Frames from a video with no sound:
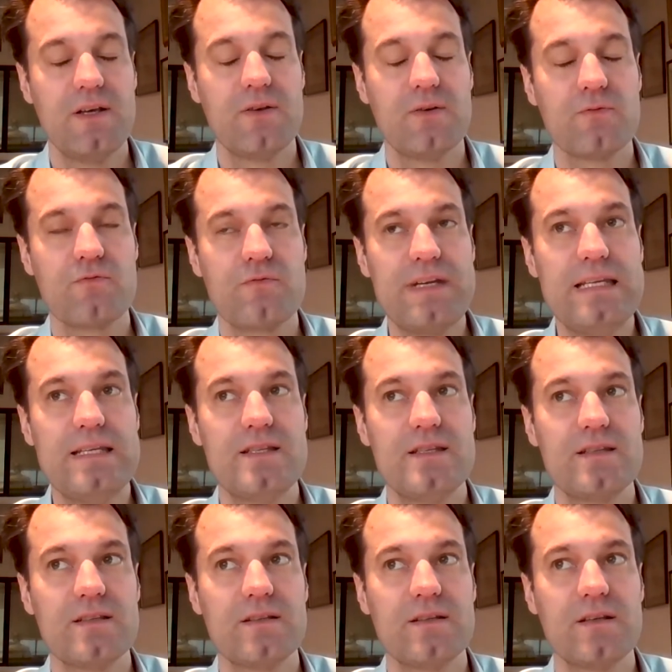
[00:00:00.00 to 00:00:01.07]

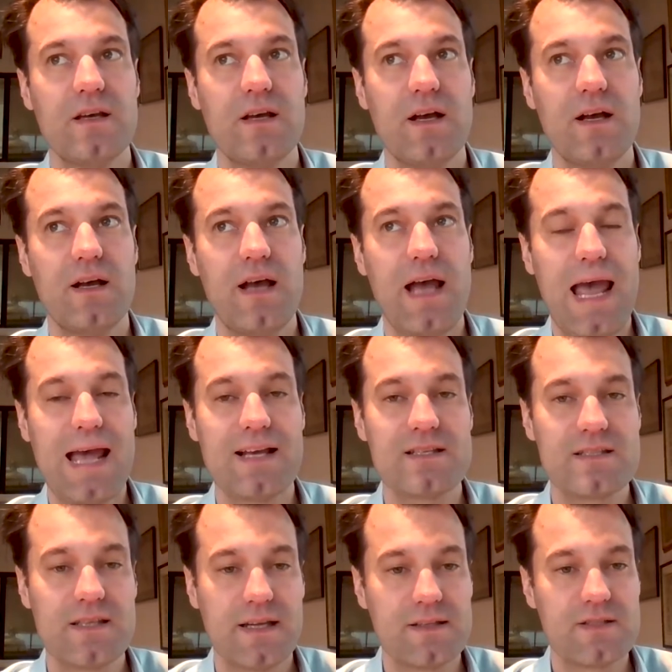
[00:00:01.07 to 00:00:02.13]
REIT
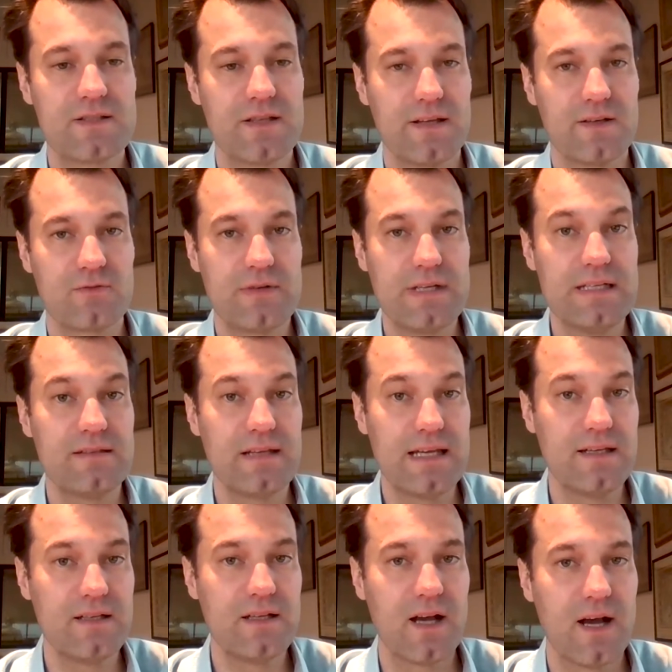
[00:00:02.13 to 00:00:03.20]
assets and REIT
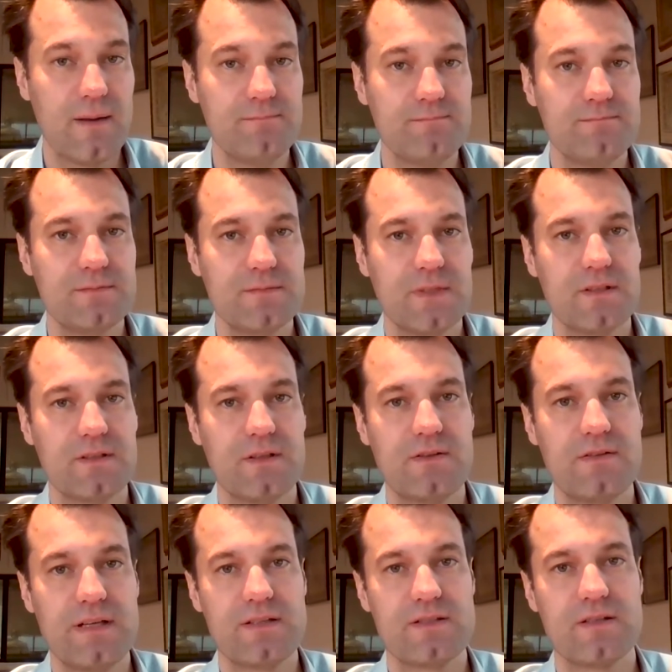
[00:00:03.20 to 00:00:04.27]
income, the
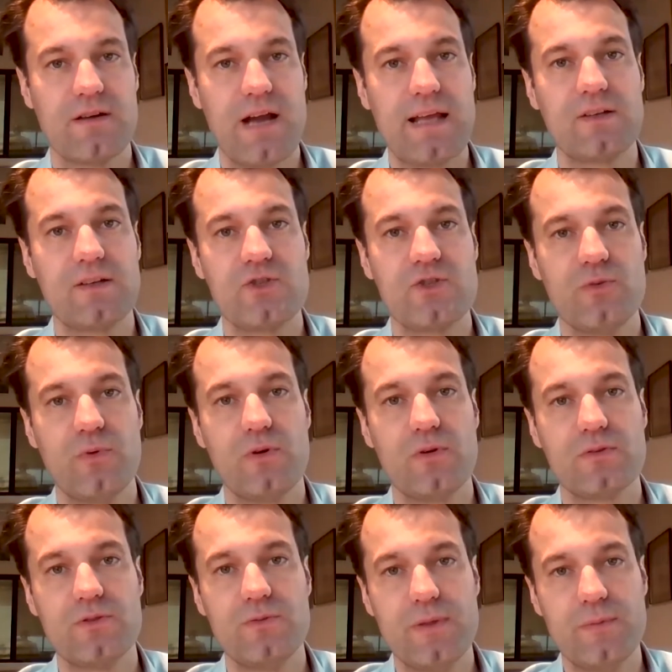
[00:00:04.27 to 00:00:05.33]
things that are
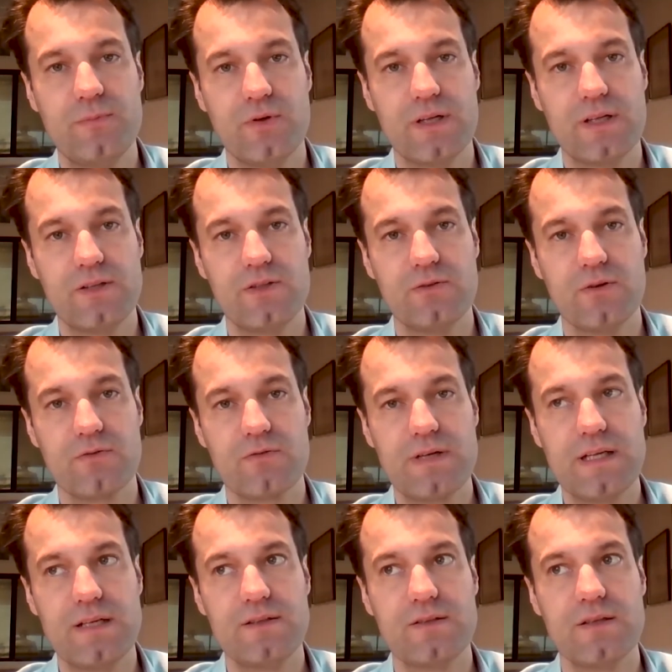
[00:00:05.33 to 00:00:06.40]
eligible to be put into a
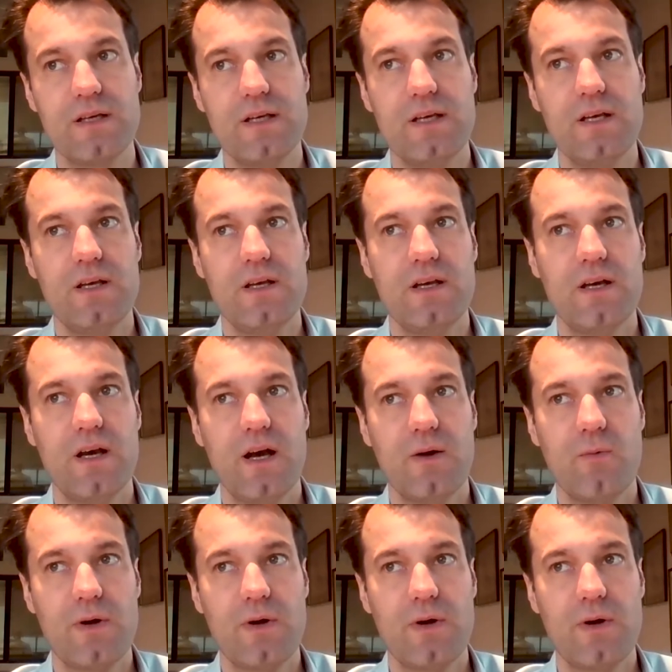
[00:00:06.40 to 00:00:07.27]
REIT.